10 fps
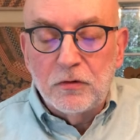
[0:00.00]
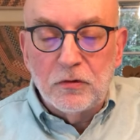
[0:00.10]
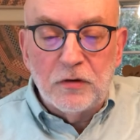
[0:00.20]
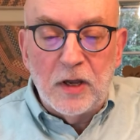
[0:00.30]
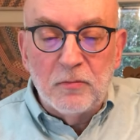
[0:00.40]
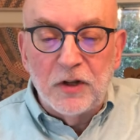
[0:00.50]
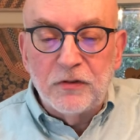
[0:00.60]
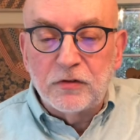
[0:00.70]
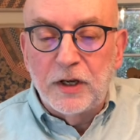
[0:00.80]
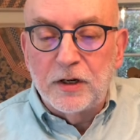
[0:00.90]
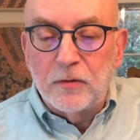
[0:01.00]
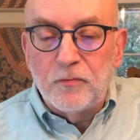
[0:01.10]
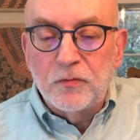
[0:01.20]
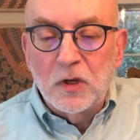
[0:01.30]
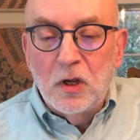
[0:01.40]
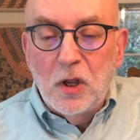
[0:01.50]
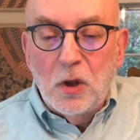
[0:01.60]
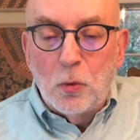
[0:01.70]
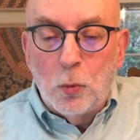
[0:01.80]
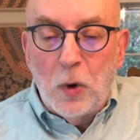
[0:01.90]
10 months later,
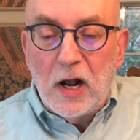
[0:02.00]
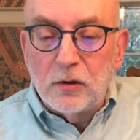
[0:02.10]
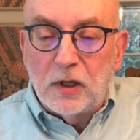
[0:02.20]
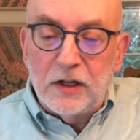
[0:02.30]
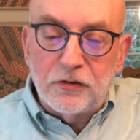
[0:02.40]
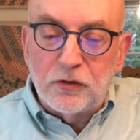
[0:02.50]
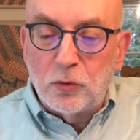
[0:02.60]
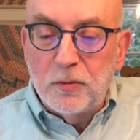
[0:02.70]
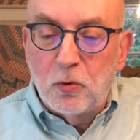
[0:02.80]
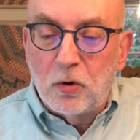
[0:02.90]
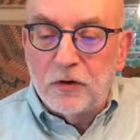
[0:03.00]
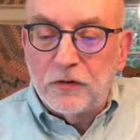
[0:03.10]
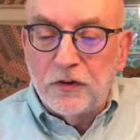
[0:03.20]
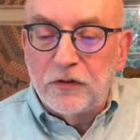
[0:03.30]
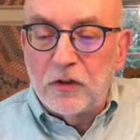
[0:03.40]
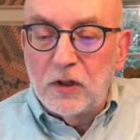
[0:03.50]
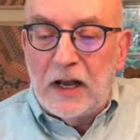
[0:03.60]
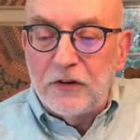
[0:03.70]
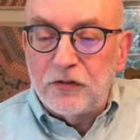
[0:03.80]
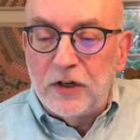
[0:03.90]
"Wow, lots to report since the
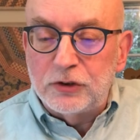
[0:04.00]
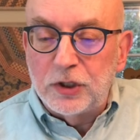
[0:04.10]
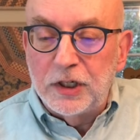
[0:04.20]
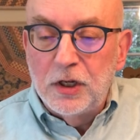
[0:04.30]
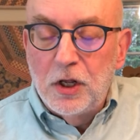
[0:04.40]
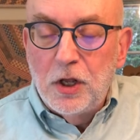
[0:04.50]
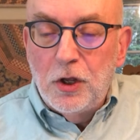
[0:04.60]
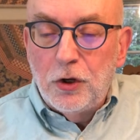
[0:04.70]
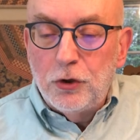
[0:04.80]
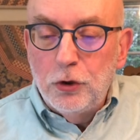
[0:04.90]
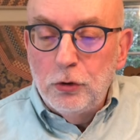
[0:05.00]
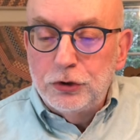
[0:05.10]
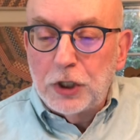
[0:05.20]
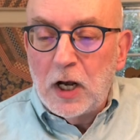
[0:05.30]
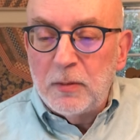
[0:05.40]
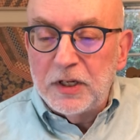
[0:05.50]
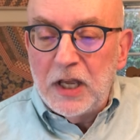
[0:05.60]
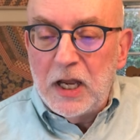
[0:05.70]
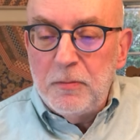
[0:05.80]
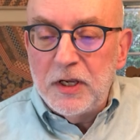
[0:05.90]
last entry. New job at
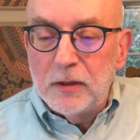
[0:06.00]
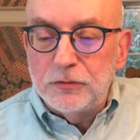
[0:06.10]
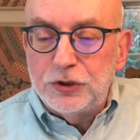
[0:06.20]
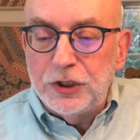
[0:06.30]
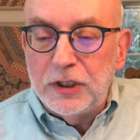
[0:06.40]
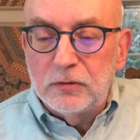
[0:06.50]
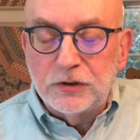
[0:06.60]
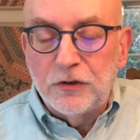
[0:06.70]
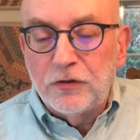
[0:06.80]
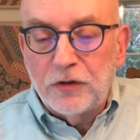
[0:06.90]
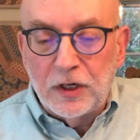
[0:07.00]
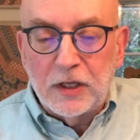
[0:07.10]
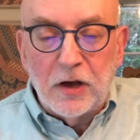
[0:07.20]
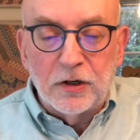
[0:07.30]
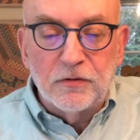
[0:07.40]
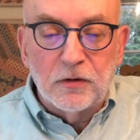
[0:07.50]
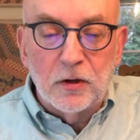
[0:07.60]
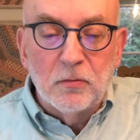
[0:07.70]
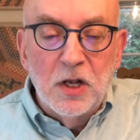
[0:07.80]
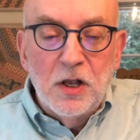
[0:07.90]
KPMG, which is an accounting
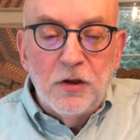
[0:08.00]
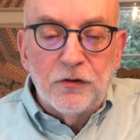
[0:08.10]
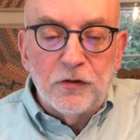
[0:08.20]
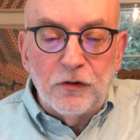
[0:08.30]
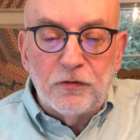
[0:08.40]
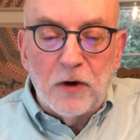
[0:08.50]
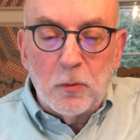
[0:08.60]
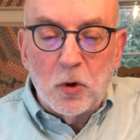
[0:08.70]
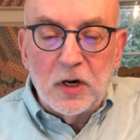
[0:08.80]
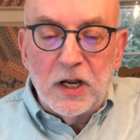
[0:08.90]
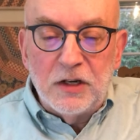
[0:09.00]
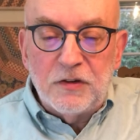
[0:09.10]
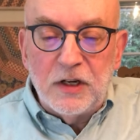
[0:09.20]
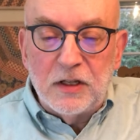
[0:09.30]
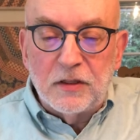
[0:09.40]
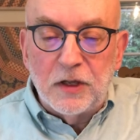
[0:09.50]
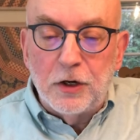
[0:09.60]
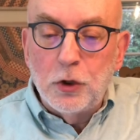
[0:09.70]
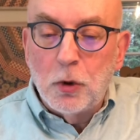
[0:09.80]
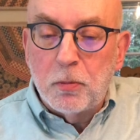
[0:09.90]
firm, since February 18th, and a
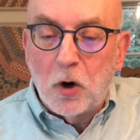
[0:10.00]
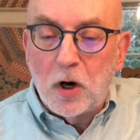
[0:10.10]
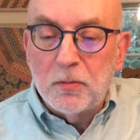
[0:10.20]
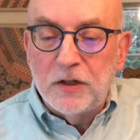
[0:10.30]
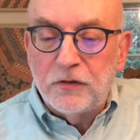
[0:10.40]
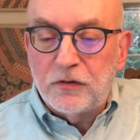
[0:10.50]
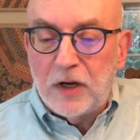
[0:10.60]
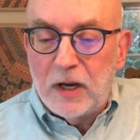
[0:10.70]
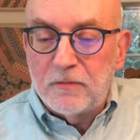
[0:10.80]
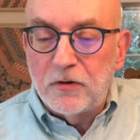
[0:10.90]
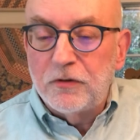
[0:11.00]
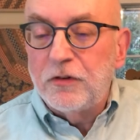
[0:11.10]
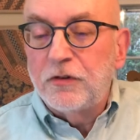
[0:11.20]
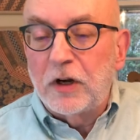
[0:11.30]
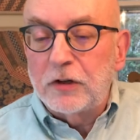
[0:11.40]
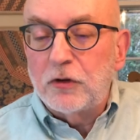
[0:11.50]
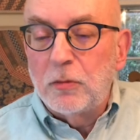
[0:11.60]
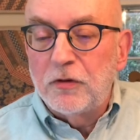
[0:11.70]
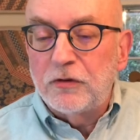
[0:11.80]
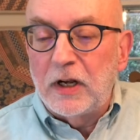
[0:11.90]
new apartment in Stamford since
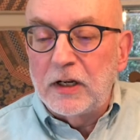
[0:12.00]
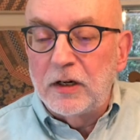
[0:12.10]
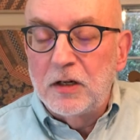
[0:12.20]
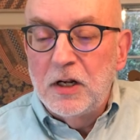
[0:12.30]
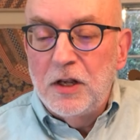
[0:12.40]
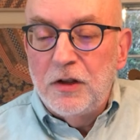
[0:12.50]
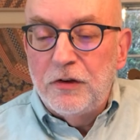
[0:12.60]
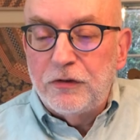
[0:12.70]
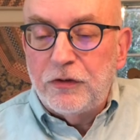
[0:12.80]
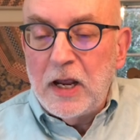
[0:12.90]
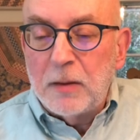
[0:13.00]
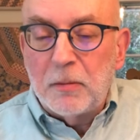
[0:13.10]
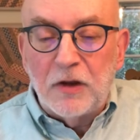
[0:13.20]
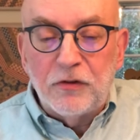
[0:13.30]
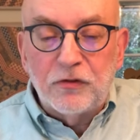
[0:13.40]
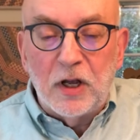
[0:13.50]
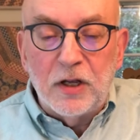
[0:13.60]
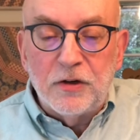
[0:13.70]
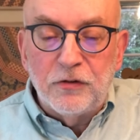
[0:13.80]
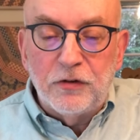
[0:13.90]
October 2nd. Sam, my
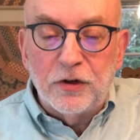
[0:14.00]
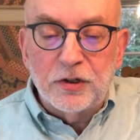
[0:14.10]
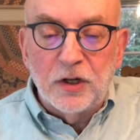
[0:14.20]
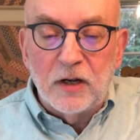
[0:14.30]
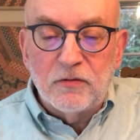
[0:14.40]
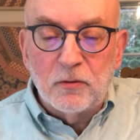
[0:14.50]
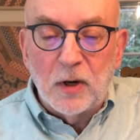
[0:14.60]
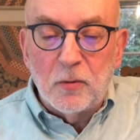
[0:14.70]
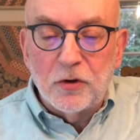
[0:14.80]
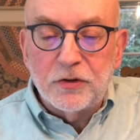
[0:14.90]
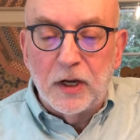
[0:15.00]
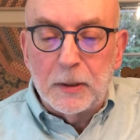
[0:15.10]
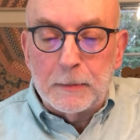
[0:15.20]
son, is here tonight for my birthday."